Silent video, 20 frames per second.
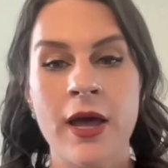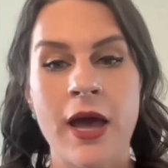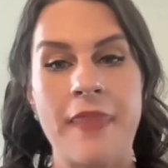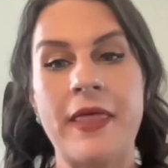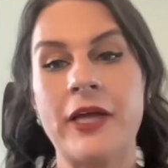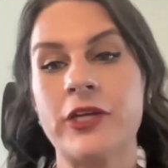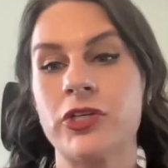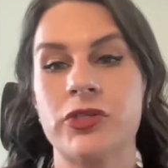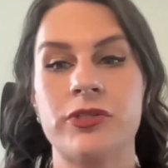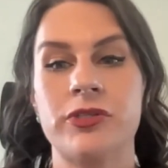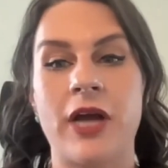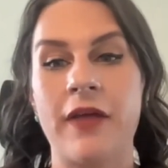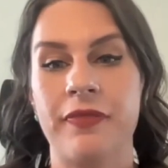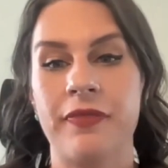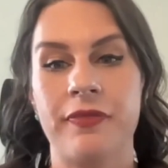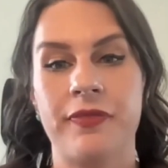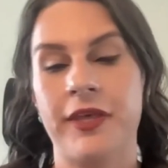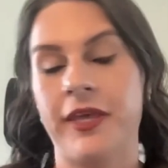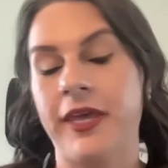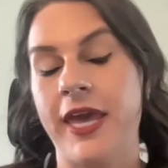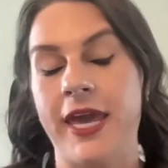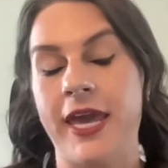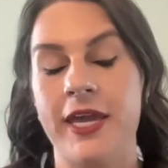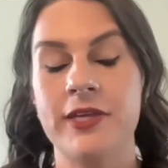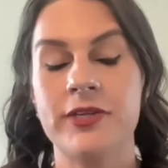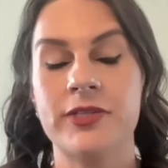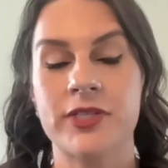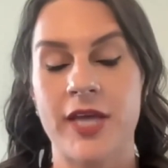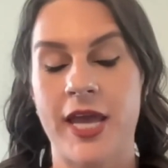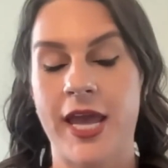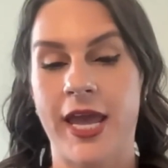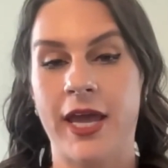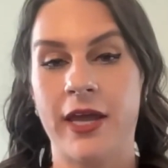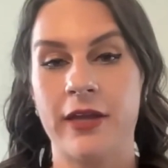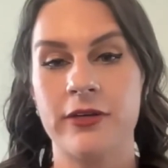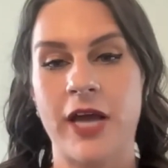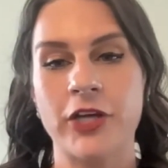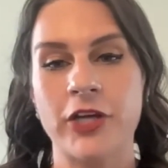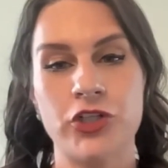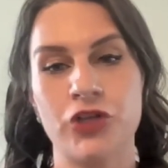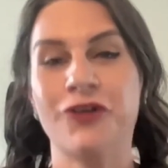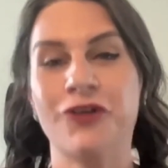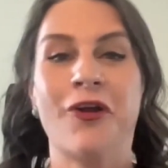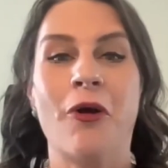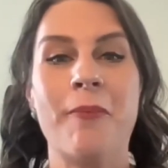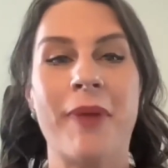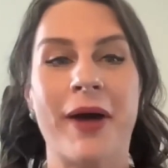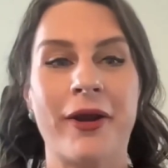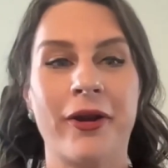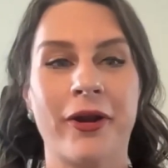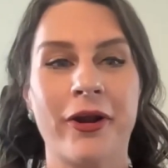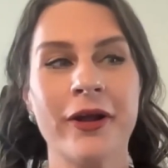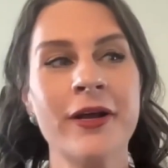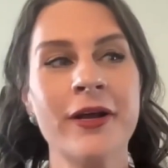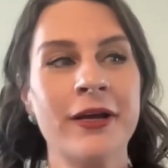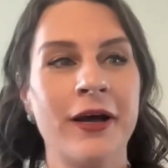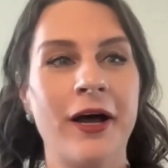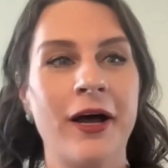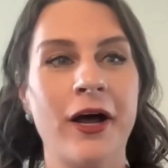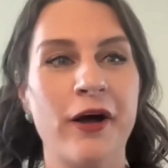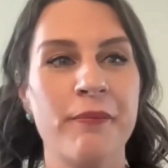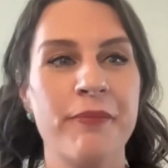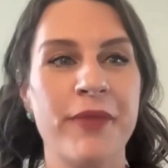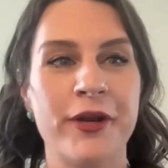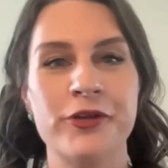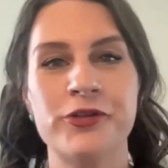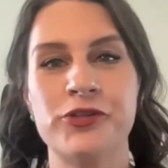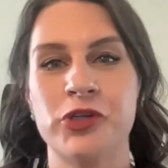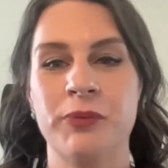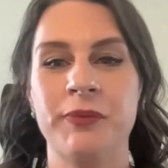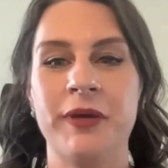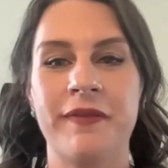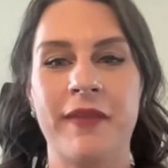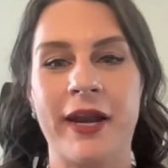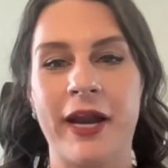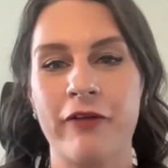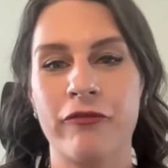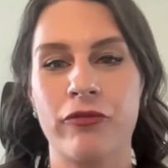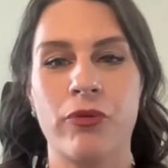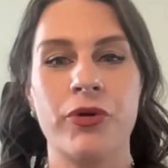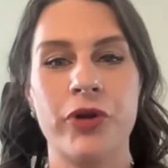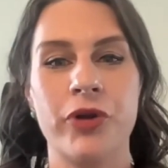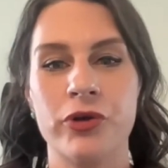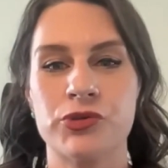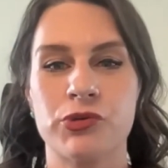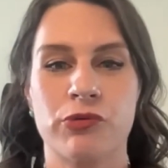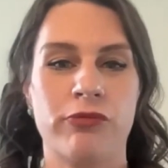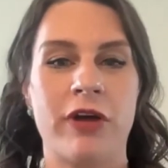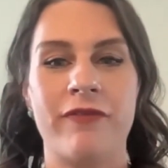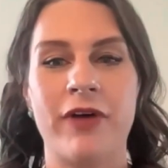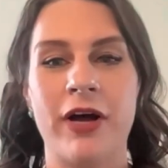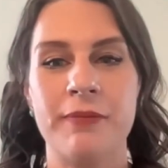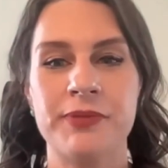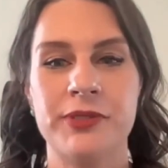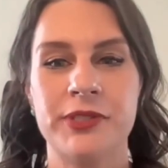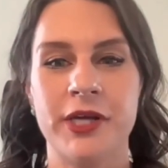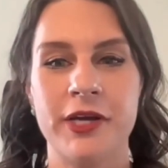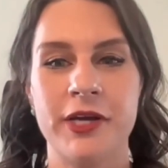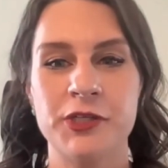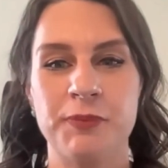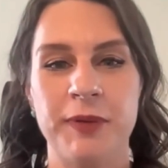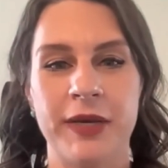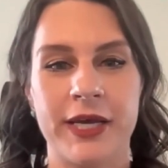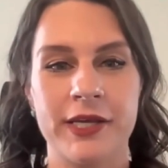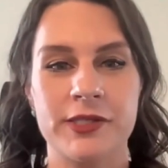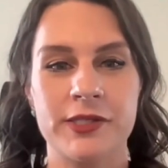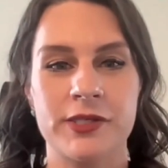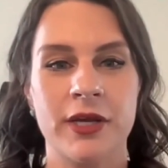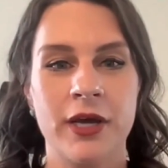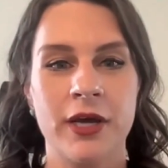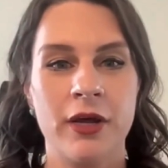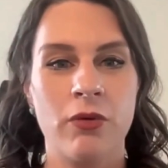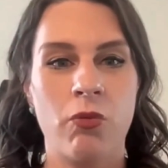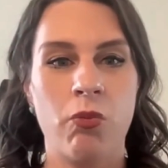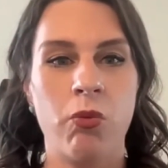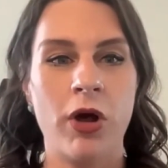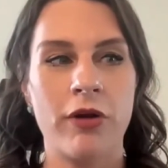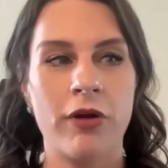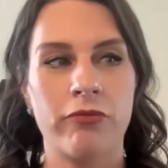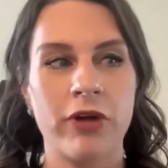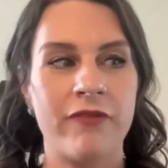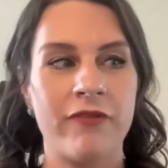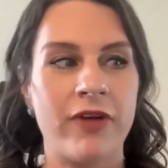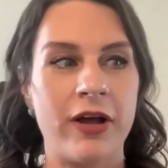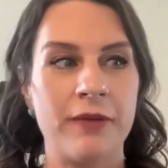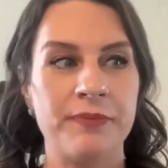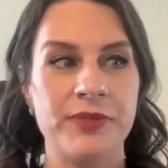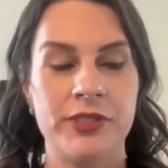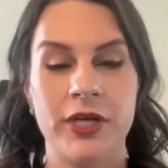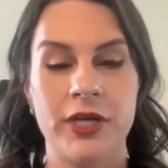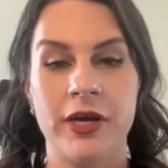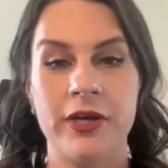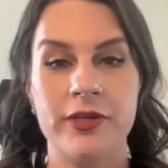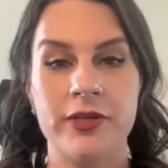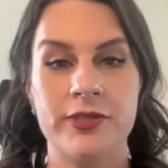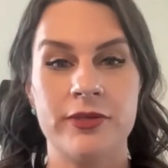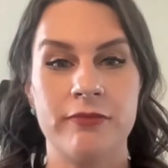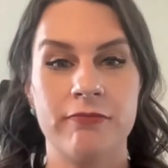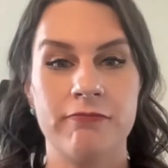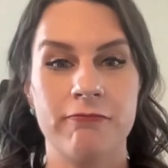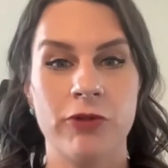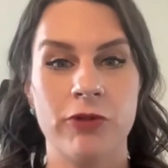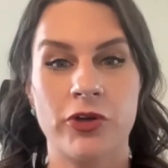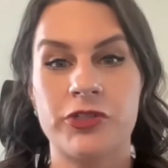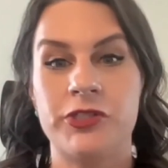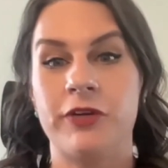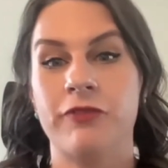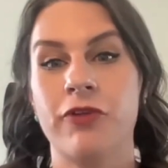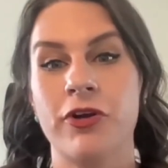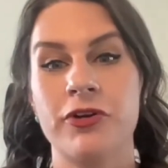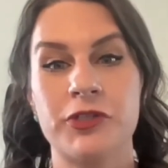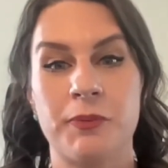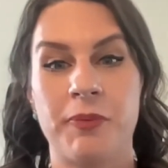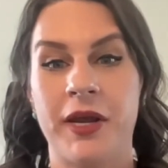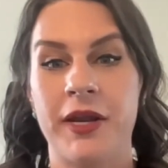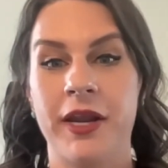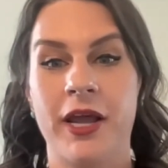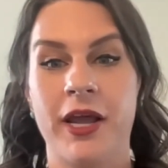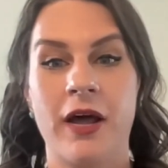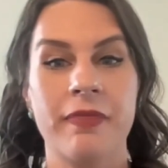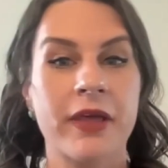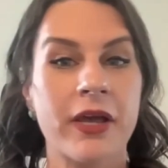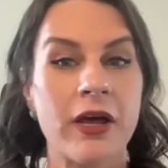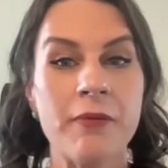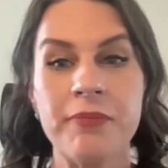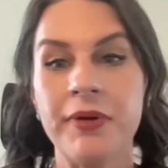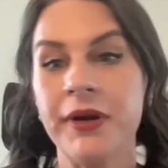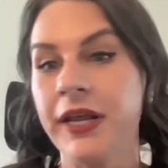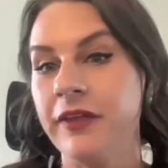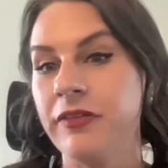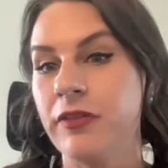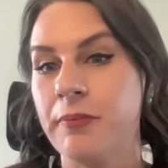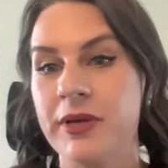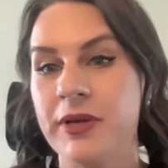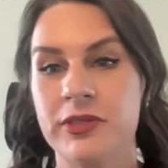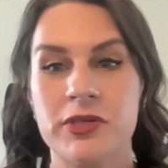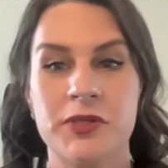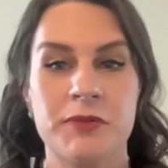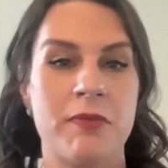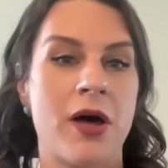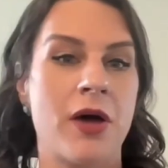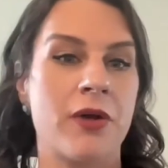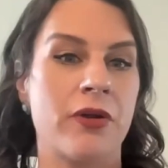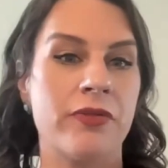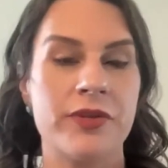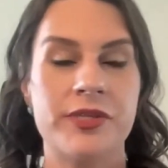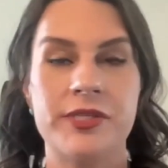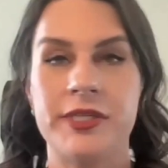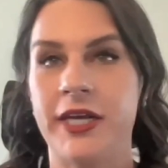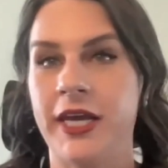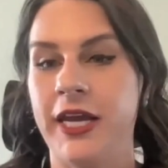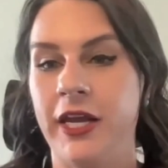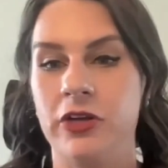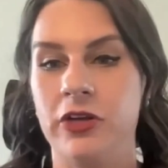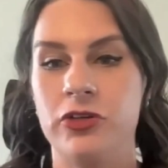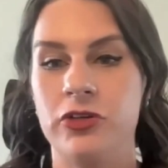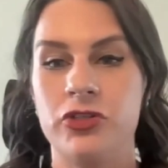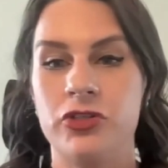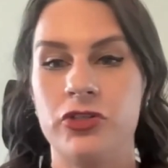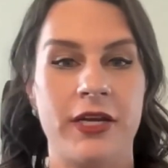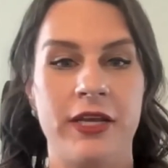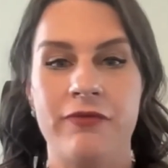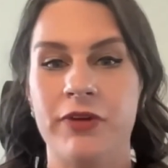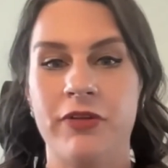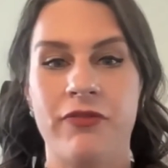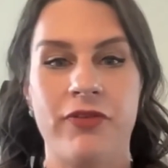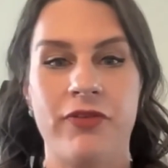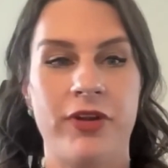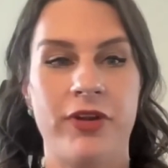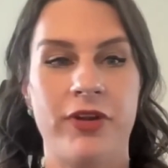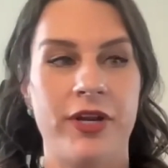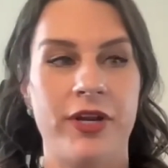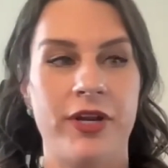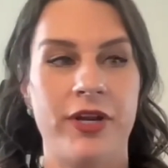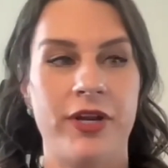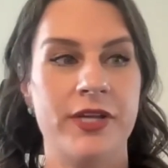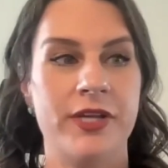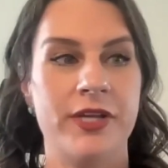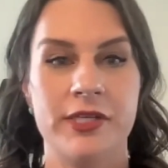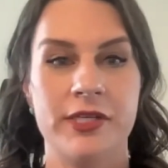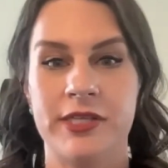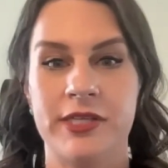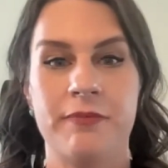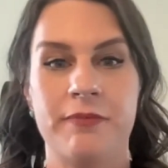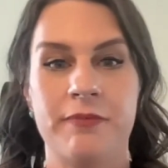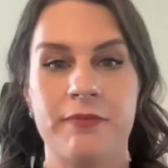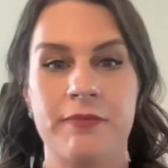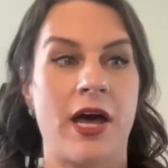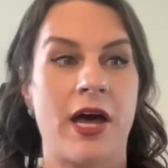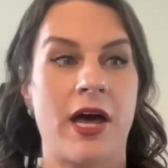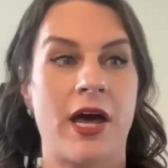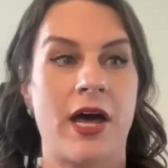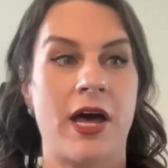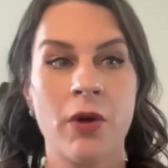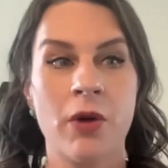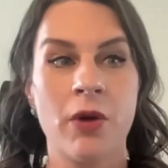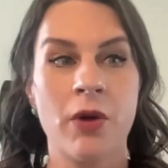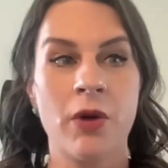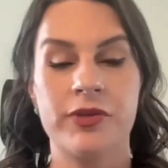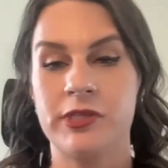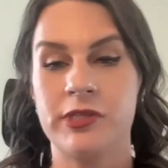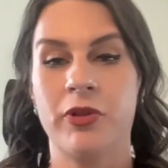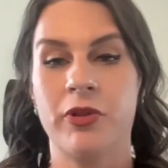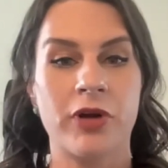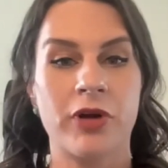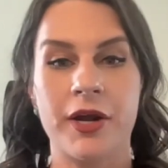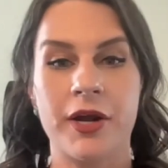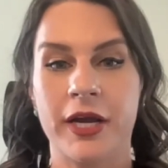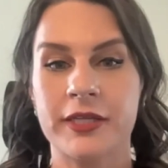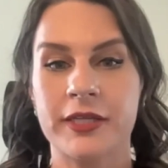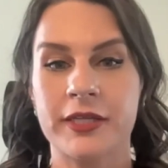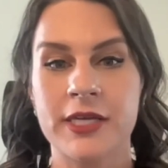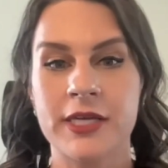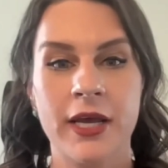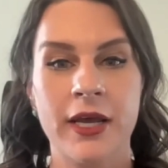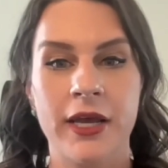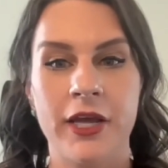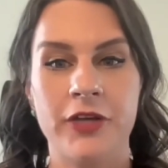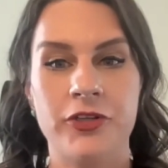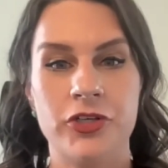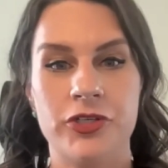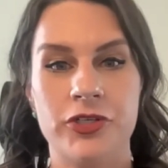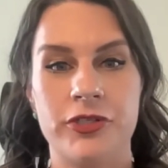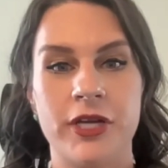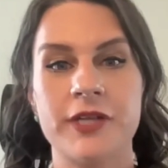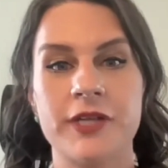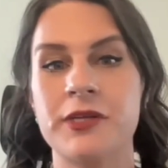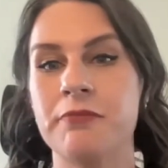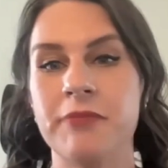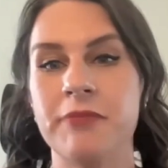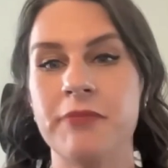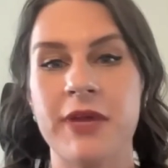And that's just not the case. And I should know better than assuming that everyone knows what RevOps does, because what RevOps does looks different depending on the company, the business model, the stage. And even if it is the same size with a similar product, it just doesn't